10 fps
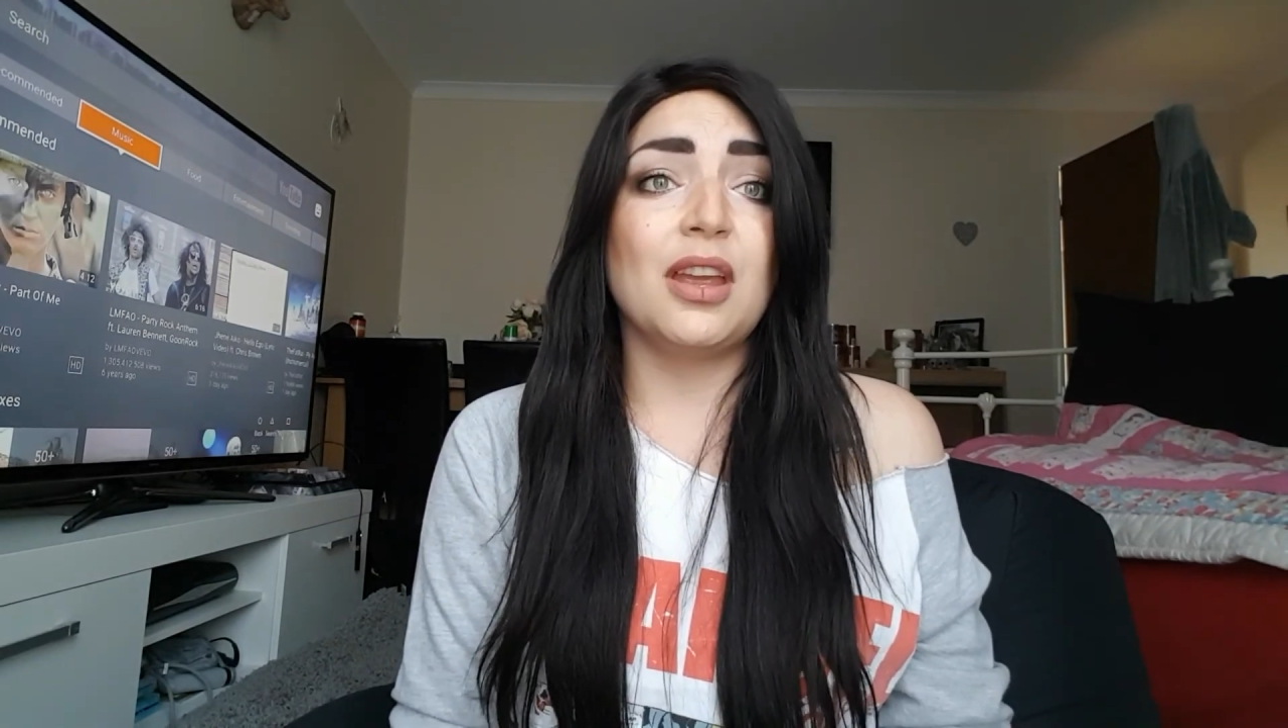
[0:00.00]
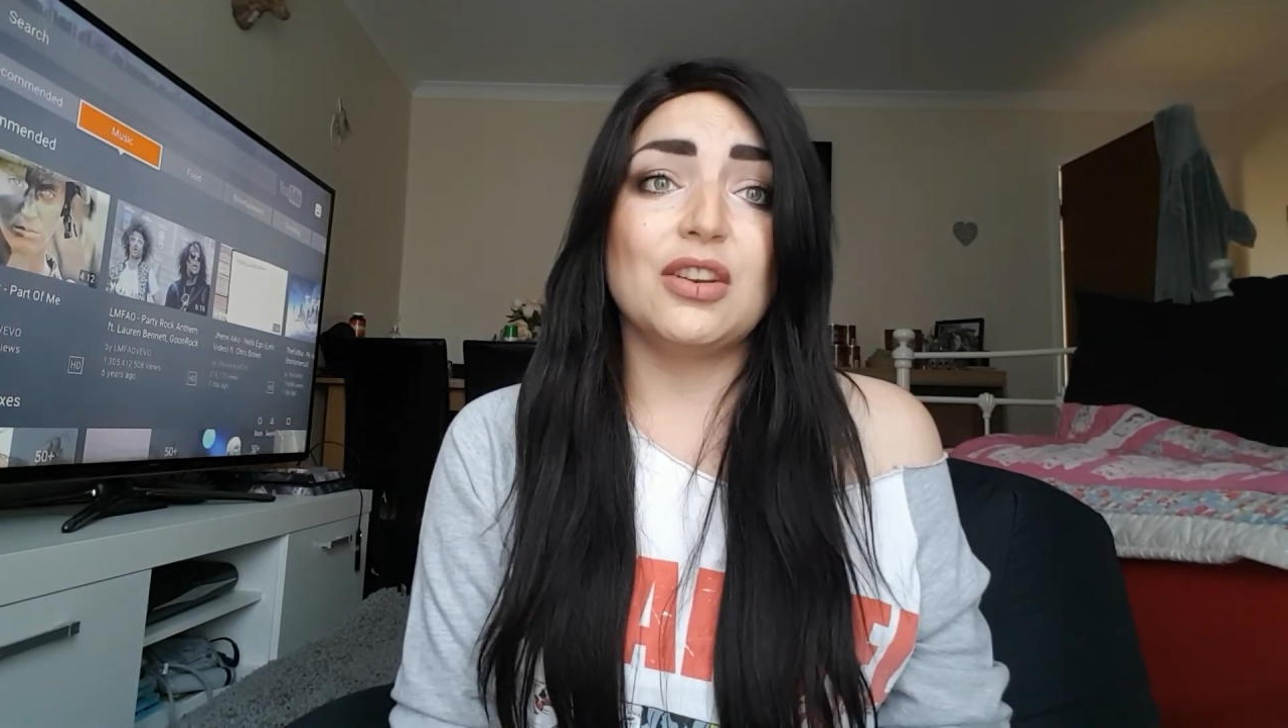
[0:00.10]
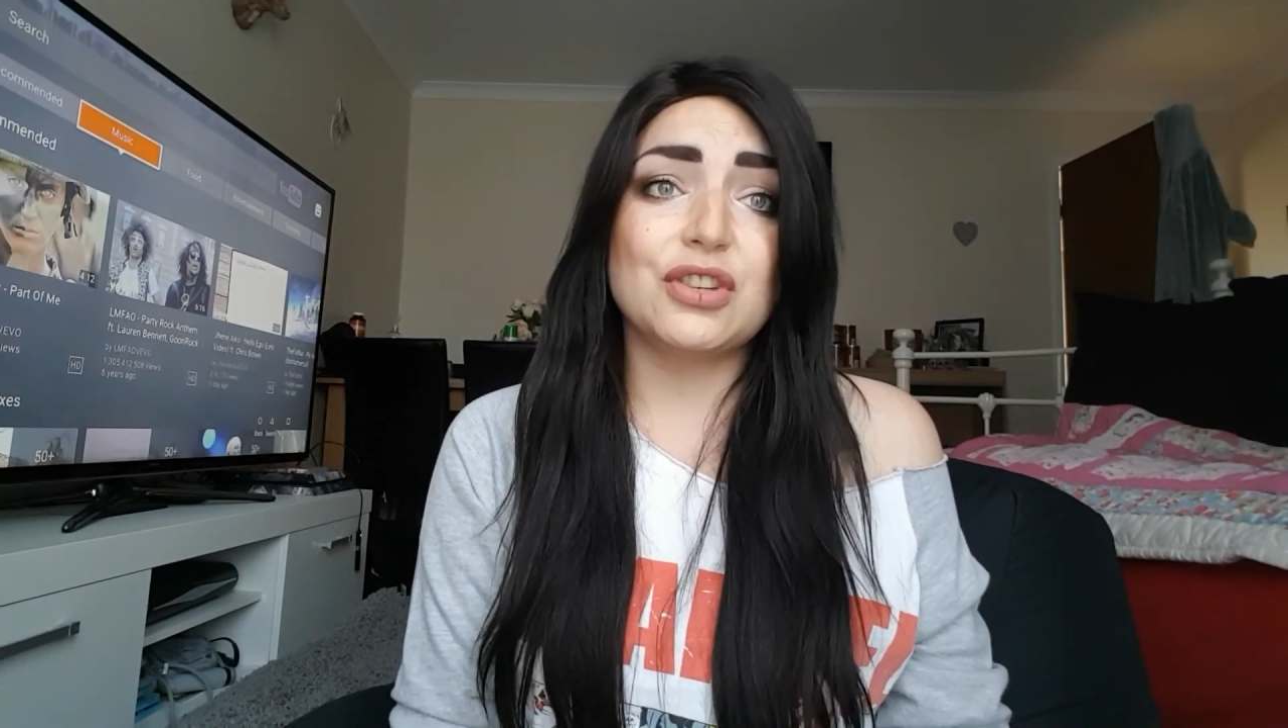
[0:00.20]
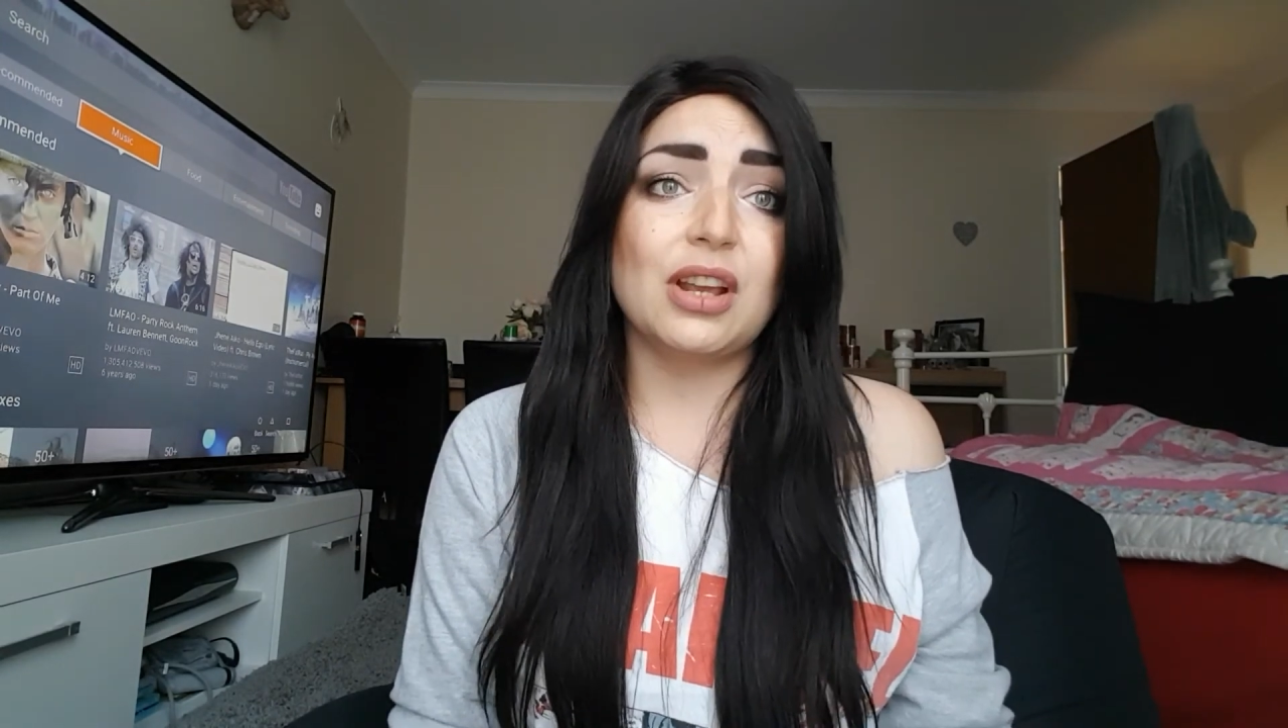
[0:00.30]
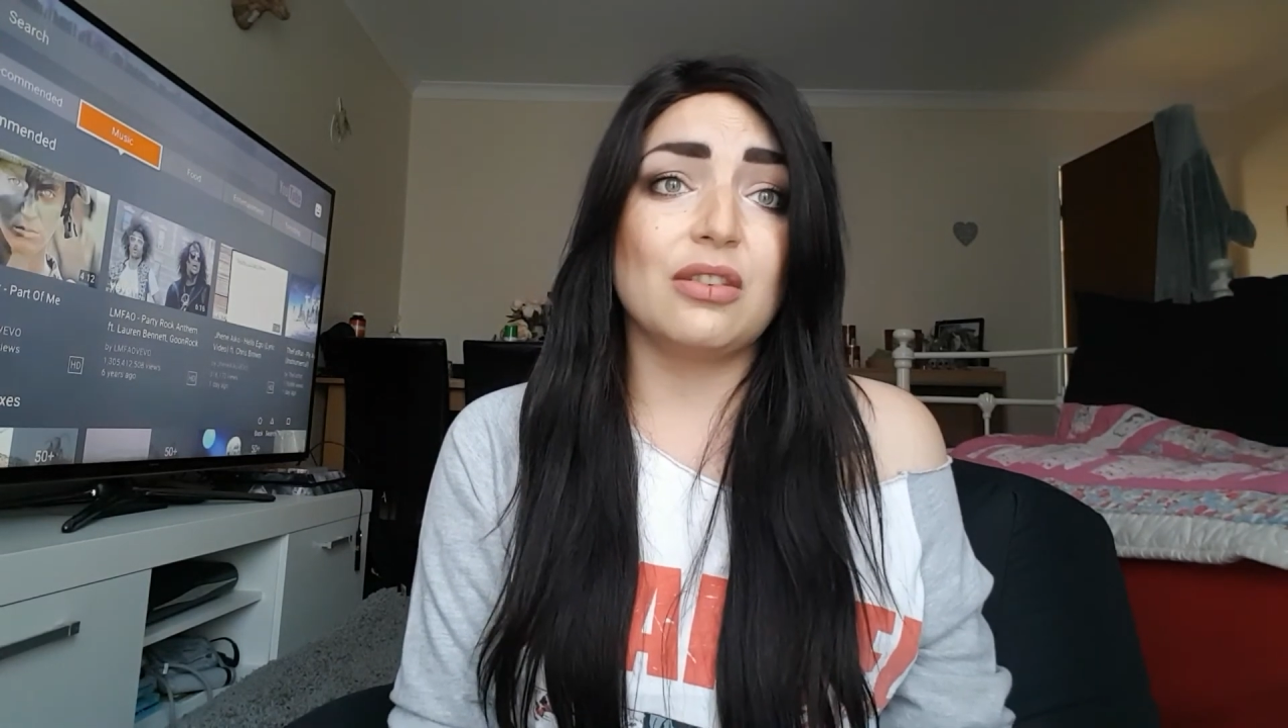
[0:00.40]

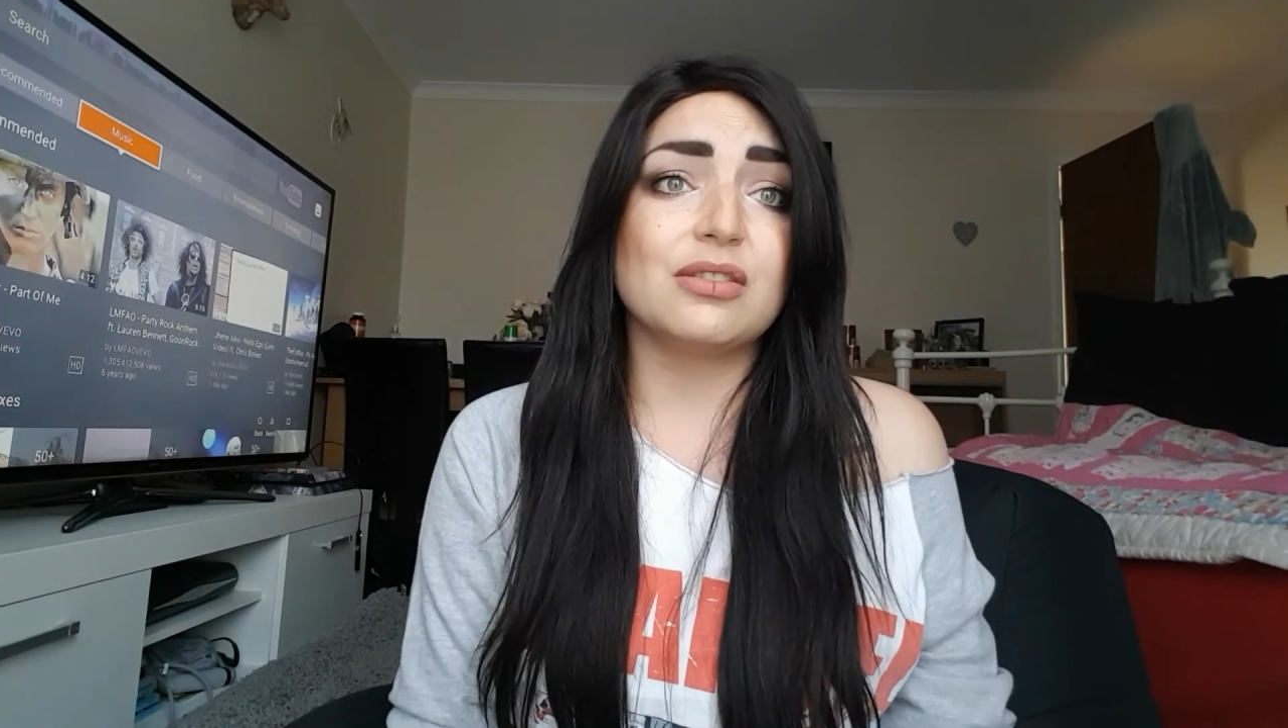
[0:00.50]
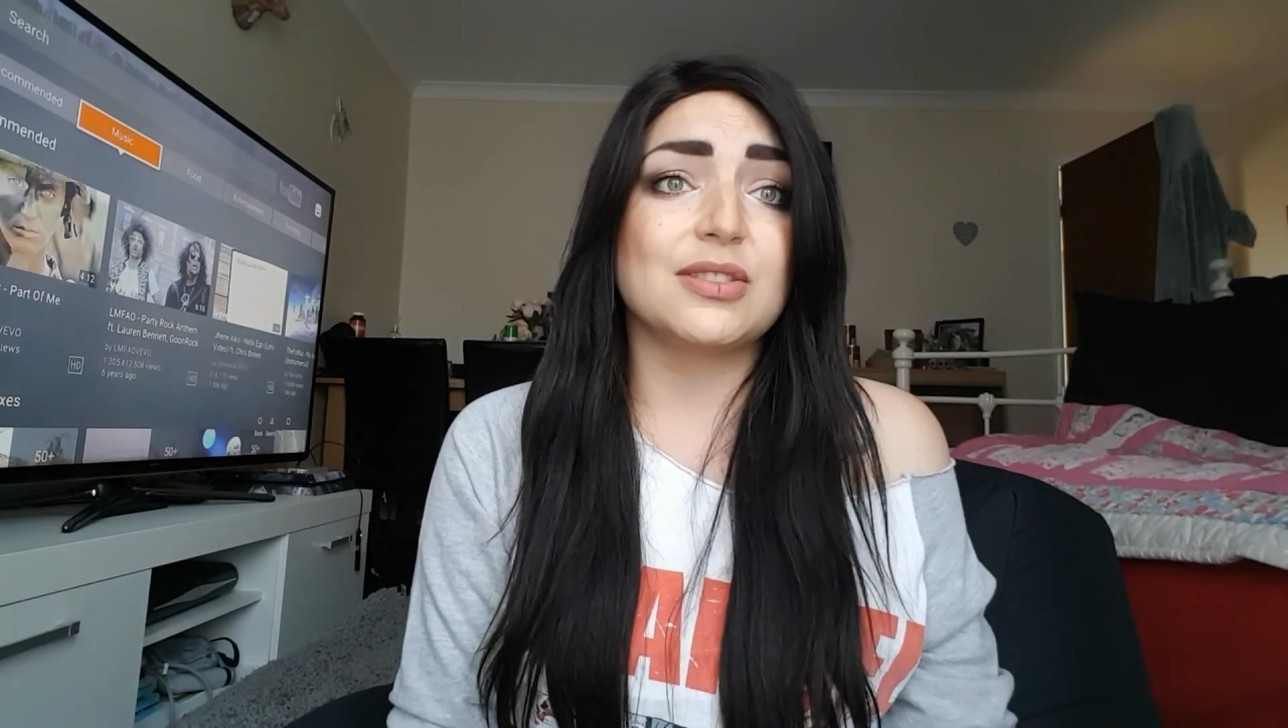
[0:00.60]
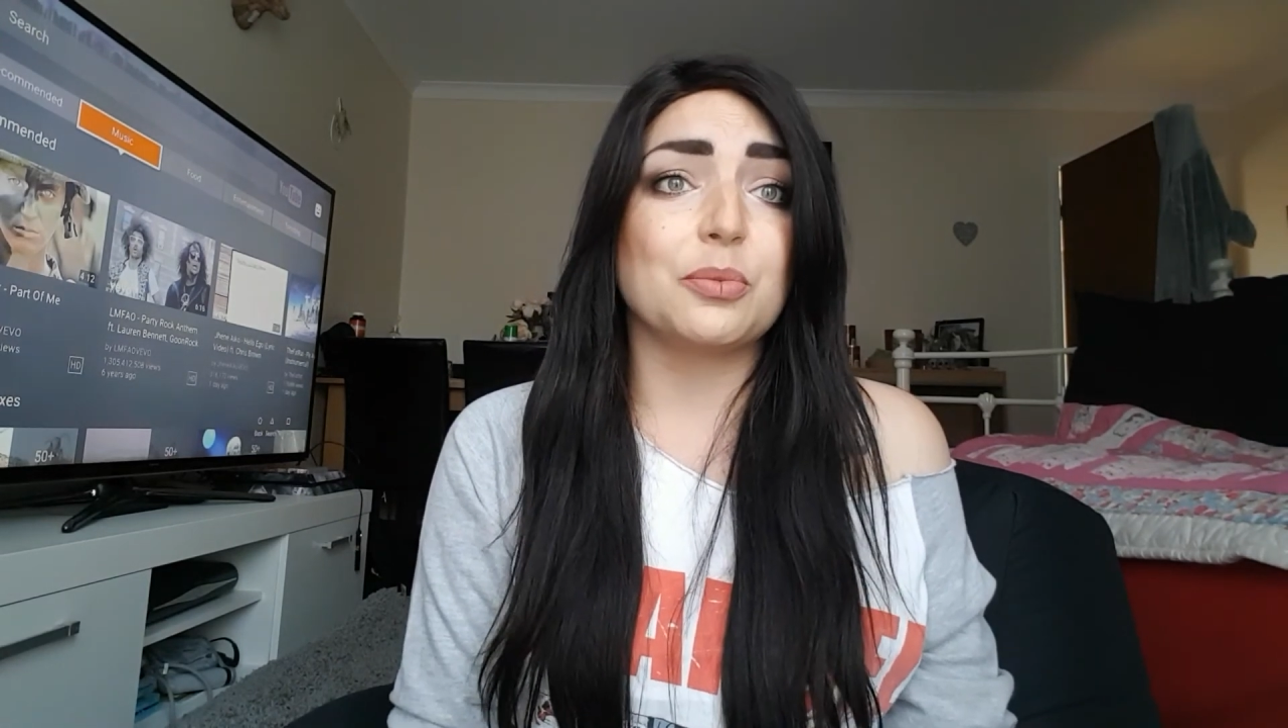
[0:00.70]
and drink lots